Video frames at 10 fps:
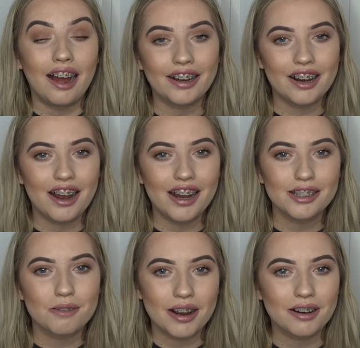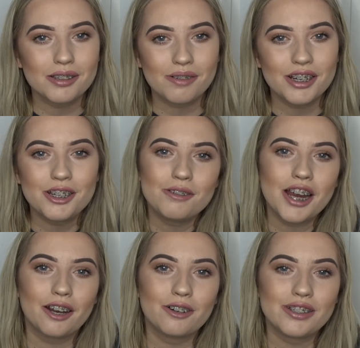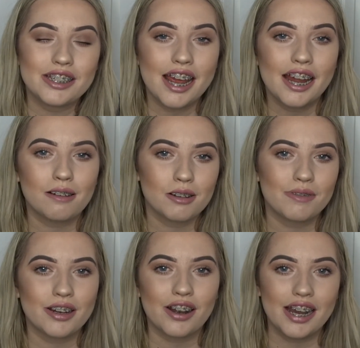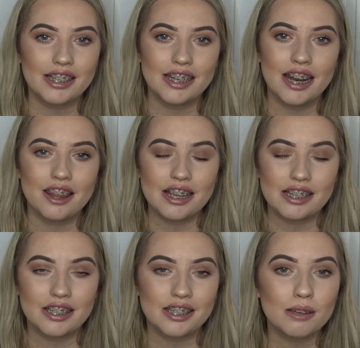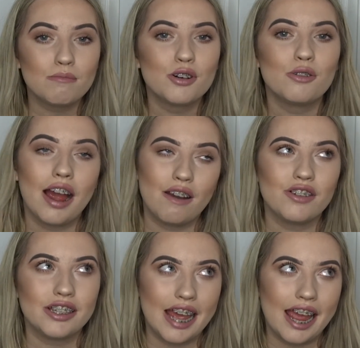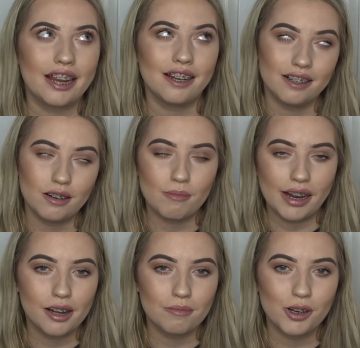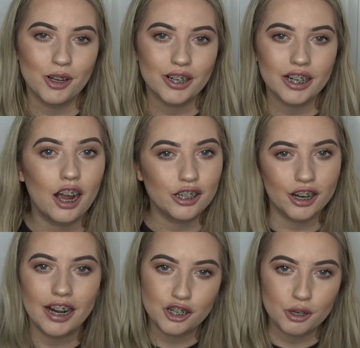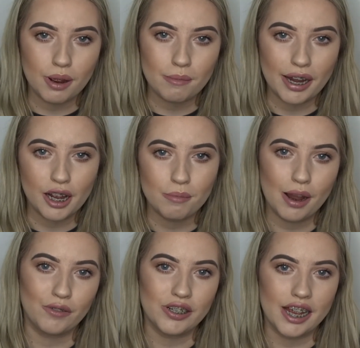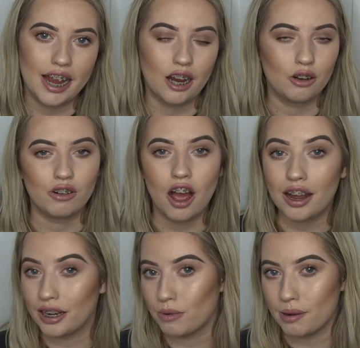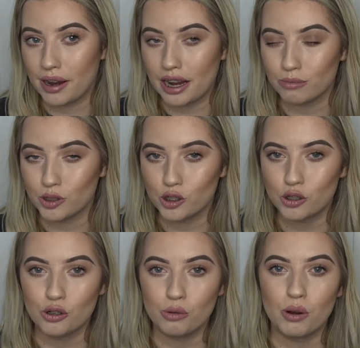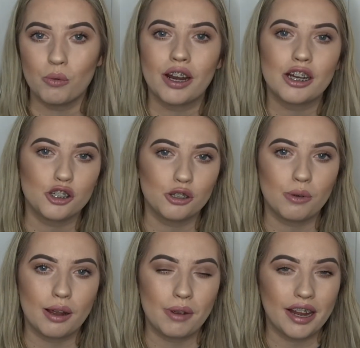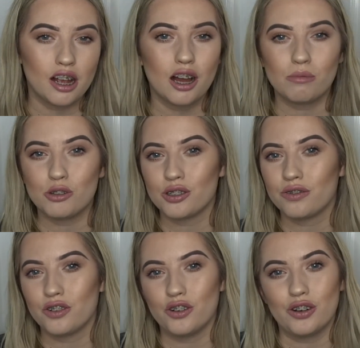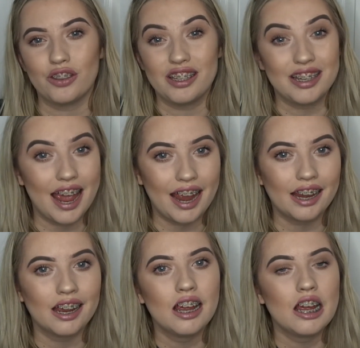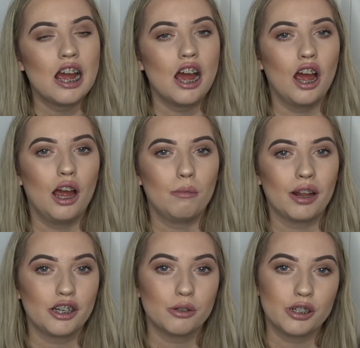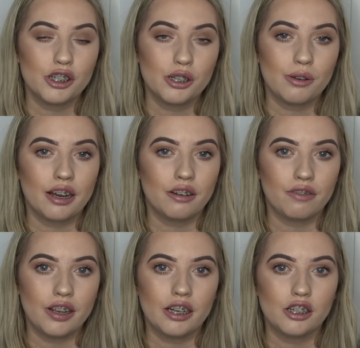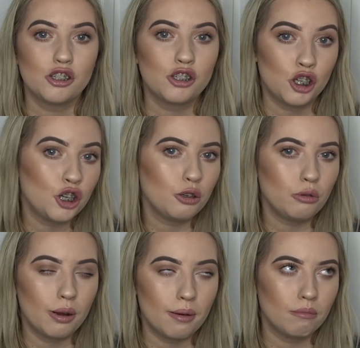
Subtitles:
Hi guys, welcome to my YouTube channel. Today I'm going to be creating this simple everyday makeup look. I don't actually wear makeup every day, I hardly wear makeup to school, but when I do wear makeup just for the day and I don't want to do anything too